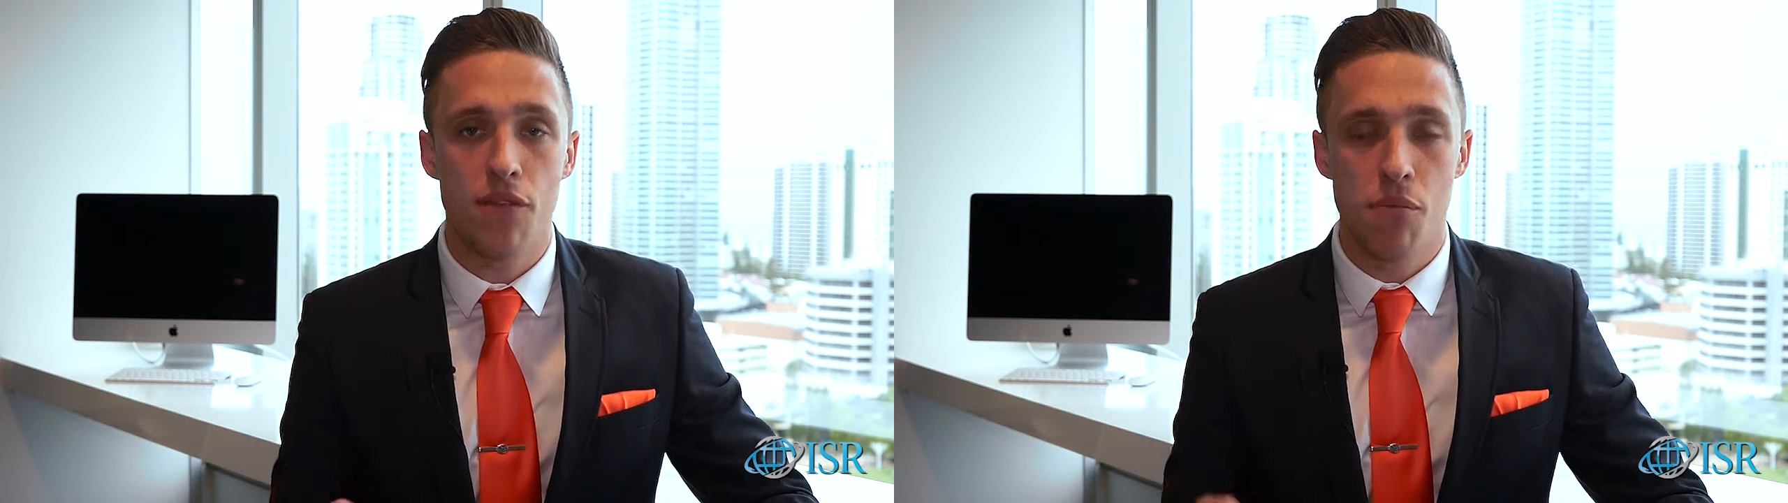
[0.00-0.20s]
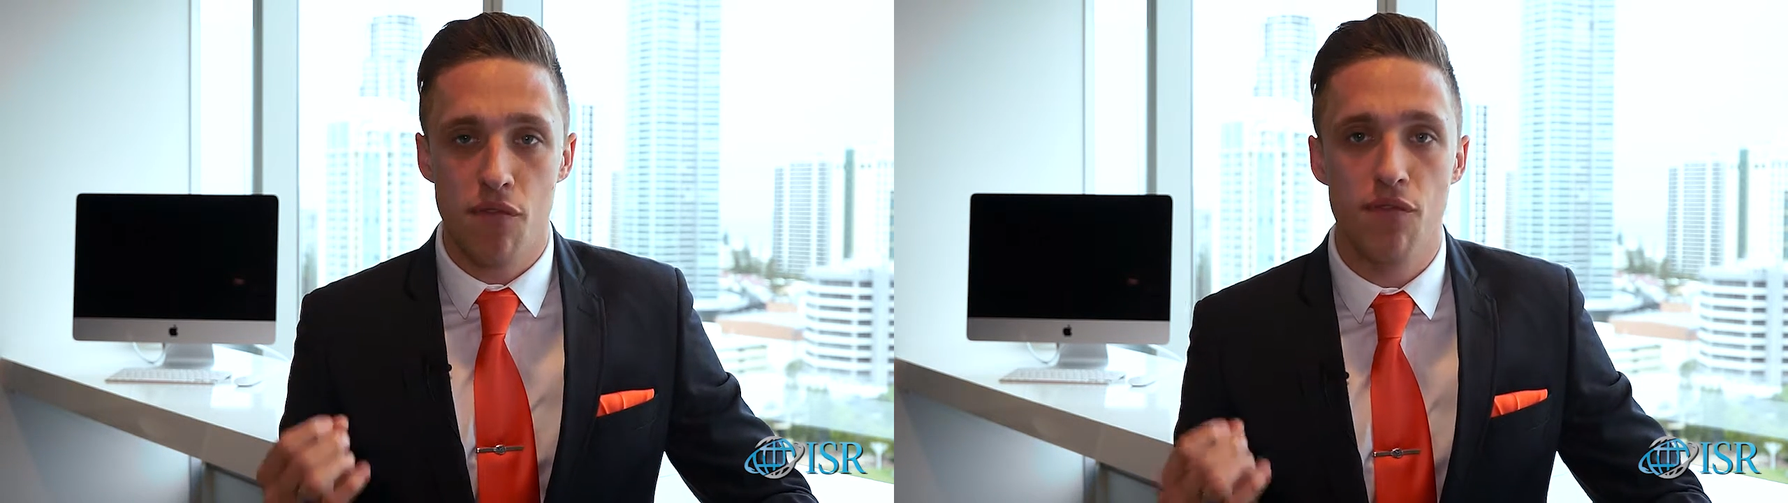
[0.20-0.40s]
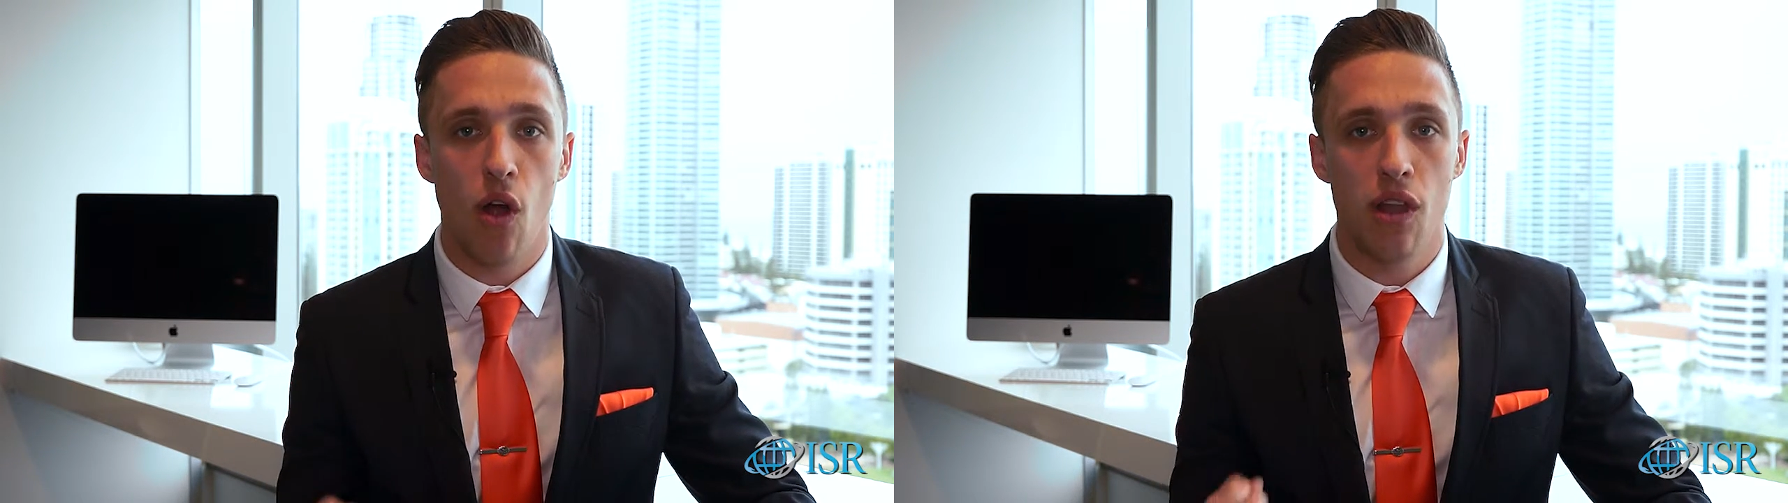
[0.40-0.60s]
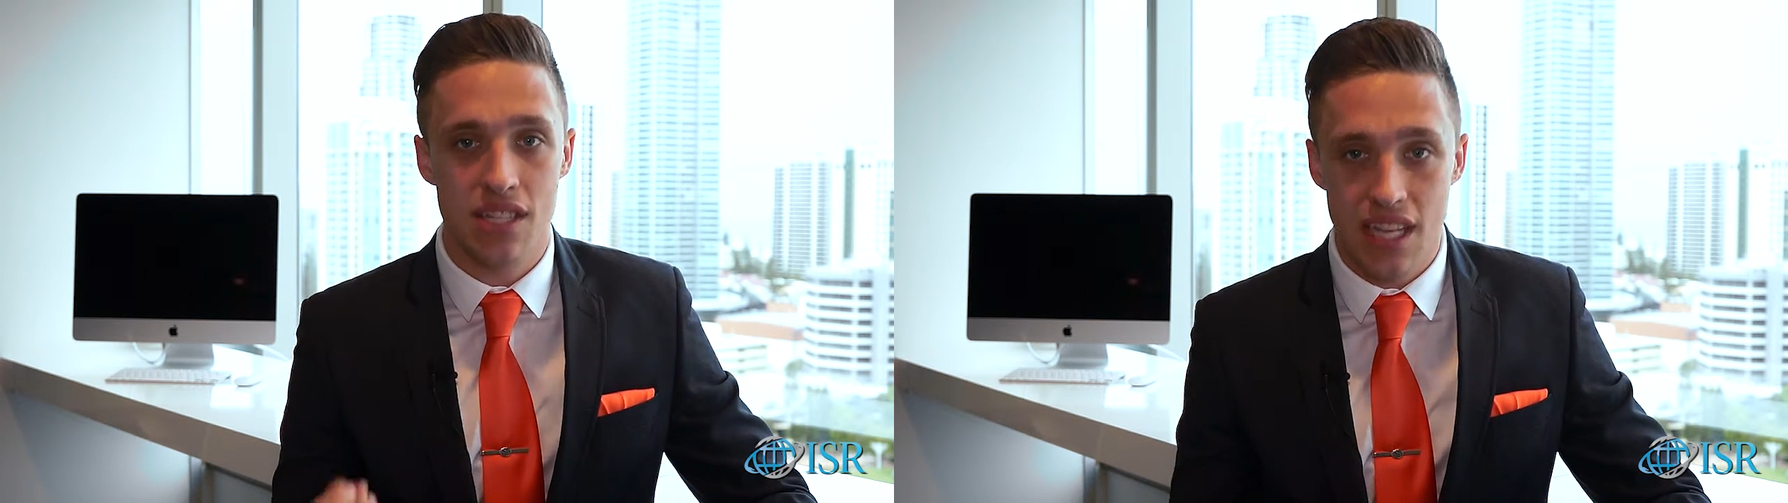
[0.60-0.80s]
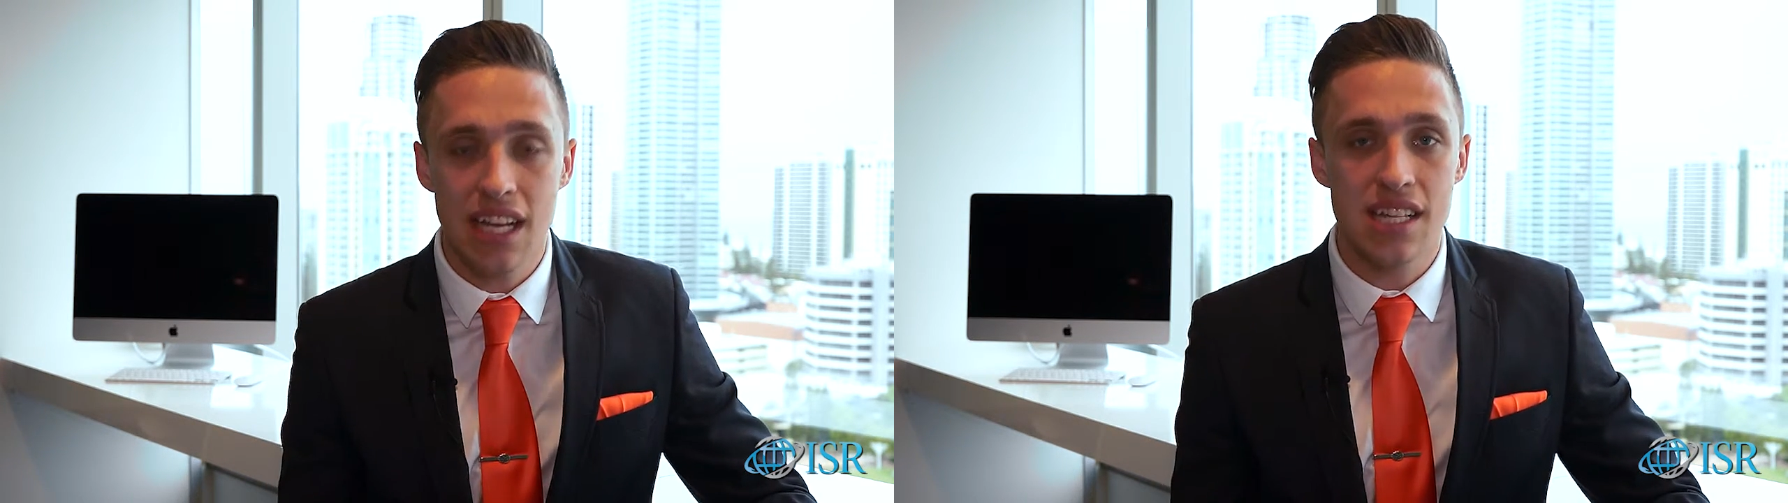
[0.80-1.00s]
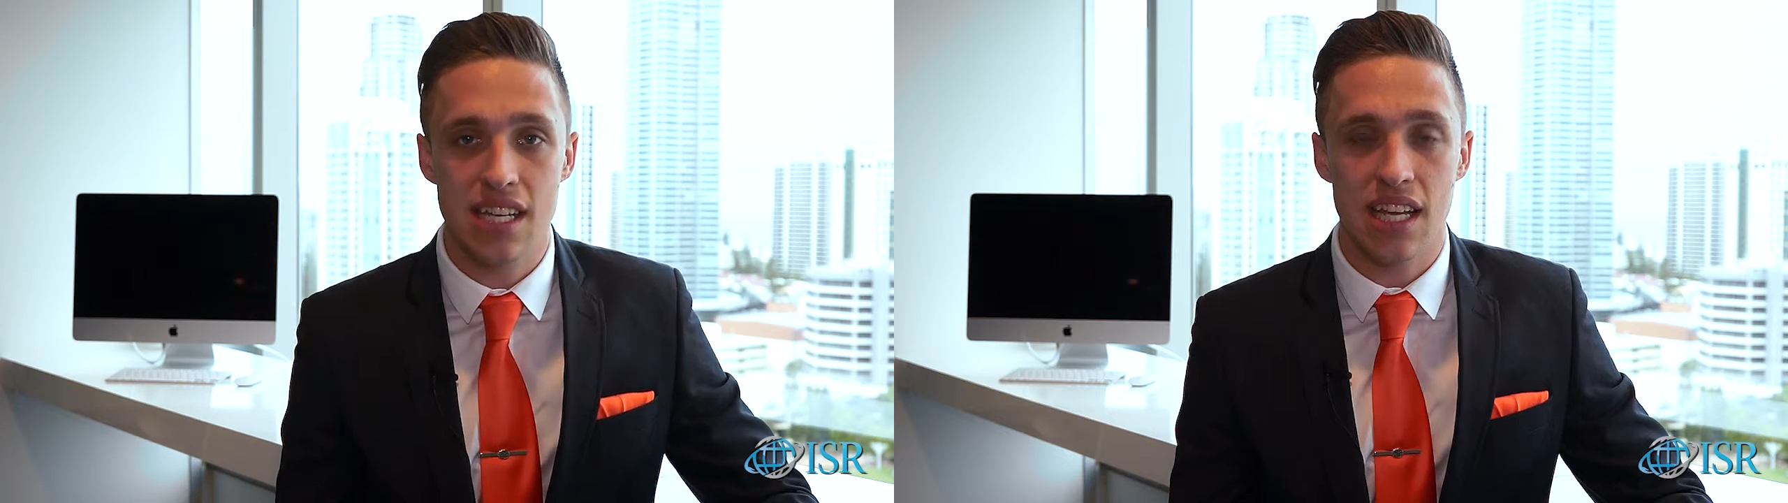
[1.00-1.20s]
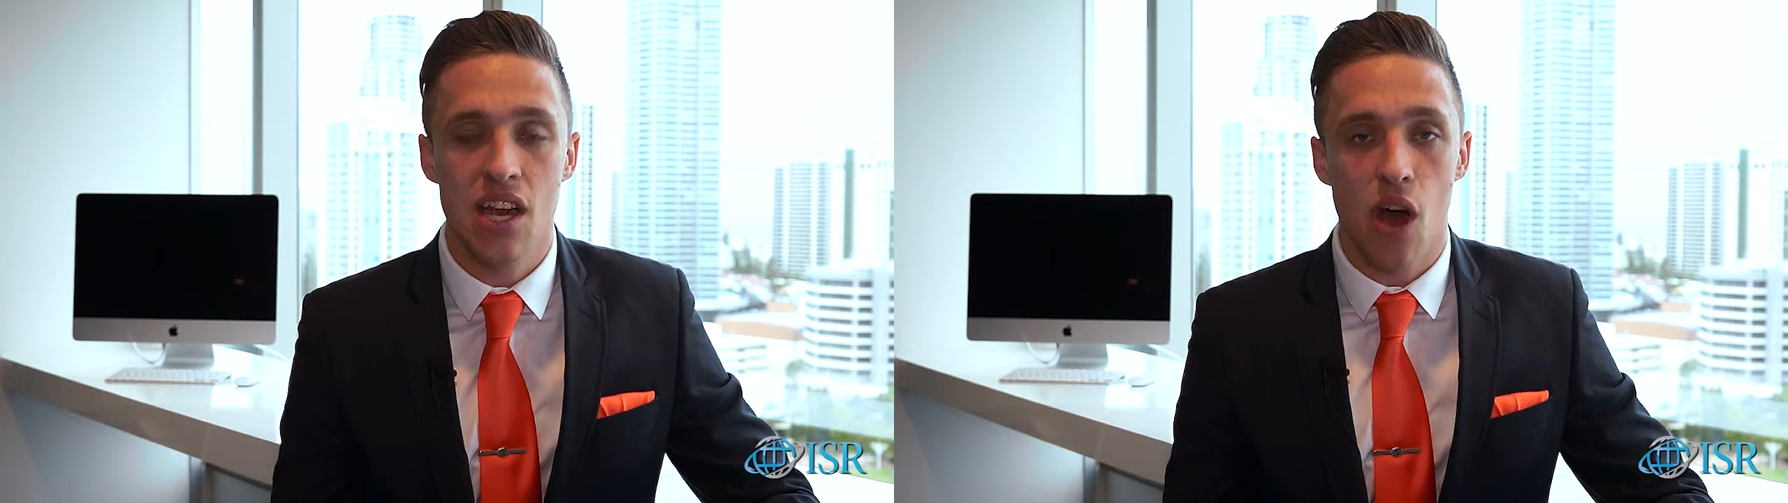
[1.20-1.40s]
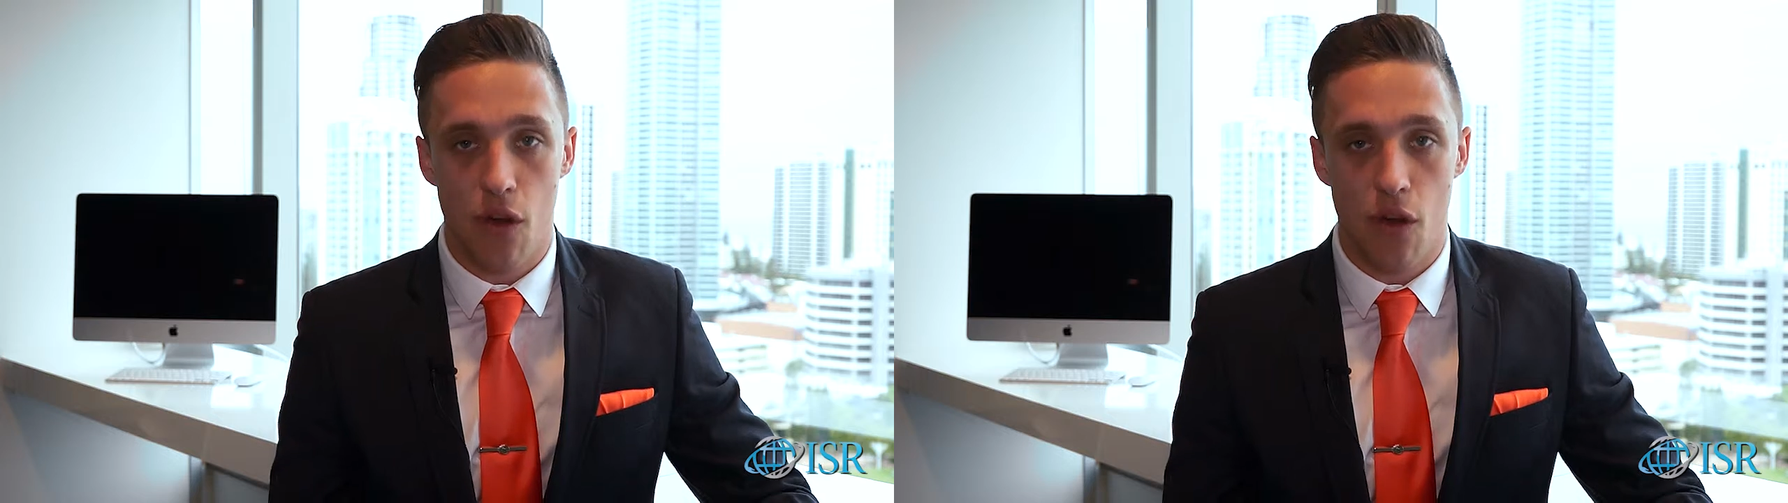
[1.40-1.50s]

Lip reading: from the volatility